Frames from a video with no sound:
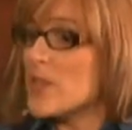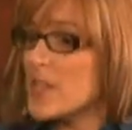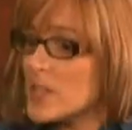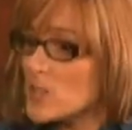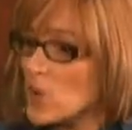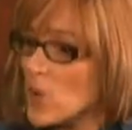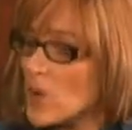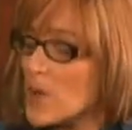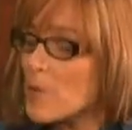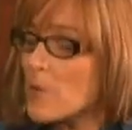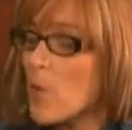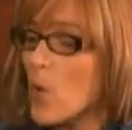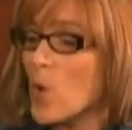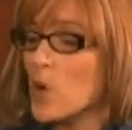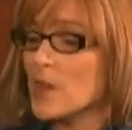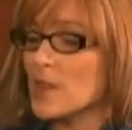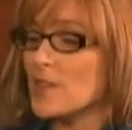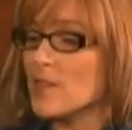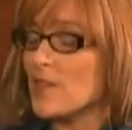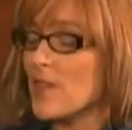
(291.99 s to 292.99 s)
These are
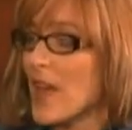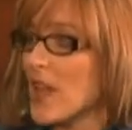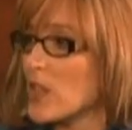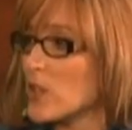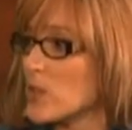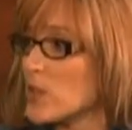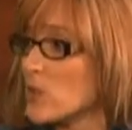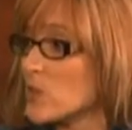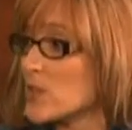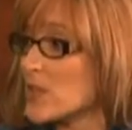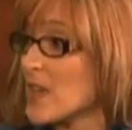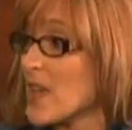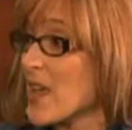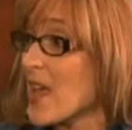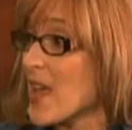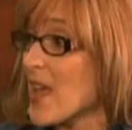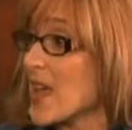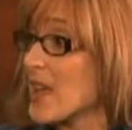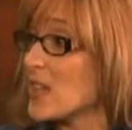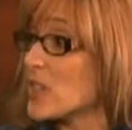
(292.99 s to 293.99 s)
important values,
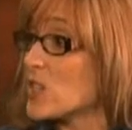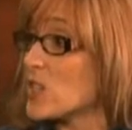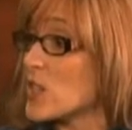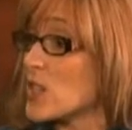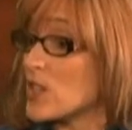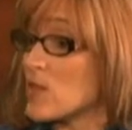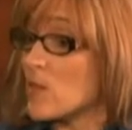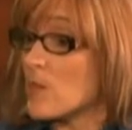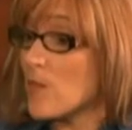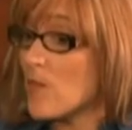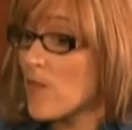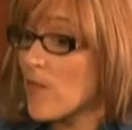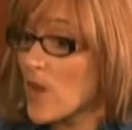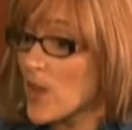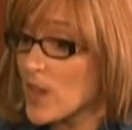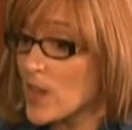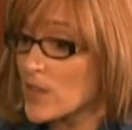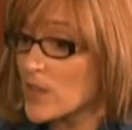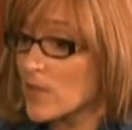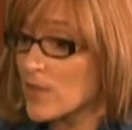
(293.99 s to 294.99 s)
and
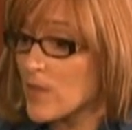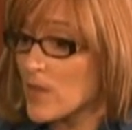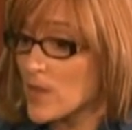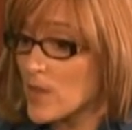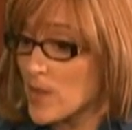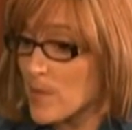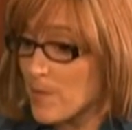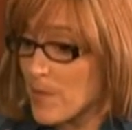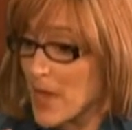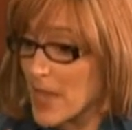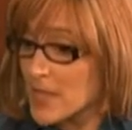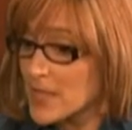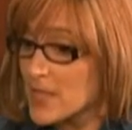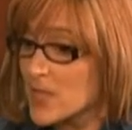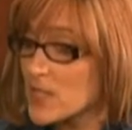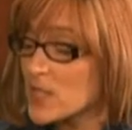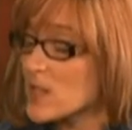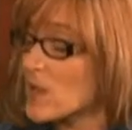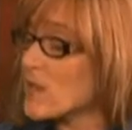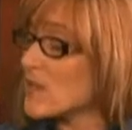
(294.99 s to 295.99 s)
the
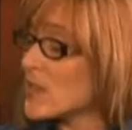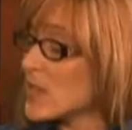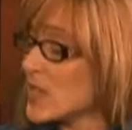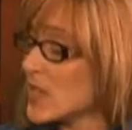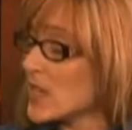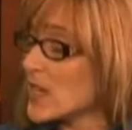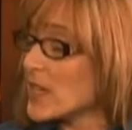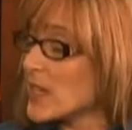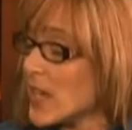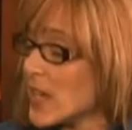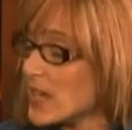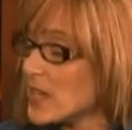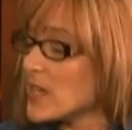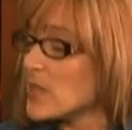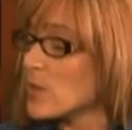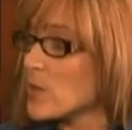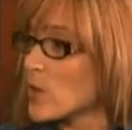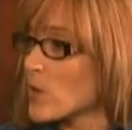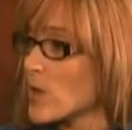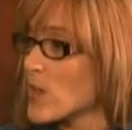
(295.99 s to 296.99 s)
basis of the
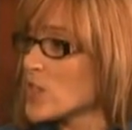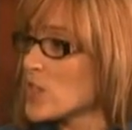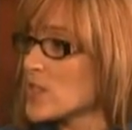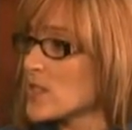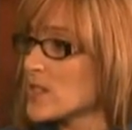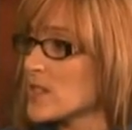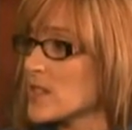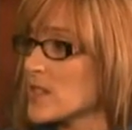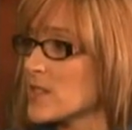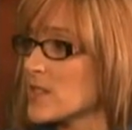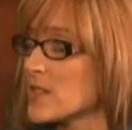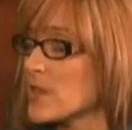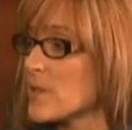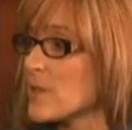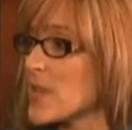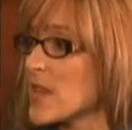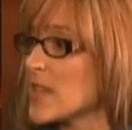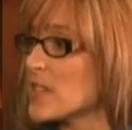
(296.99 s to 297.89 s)
Canadian immigration system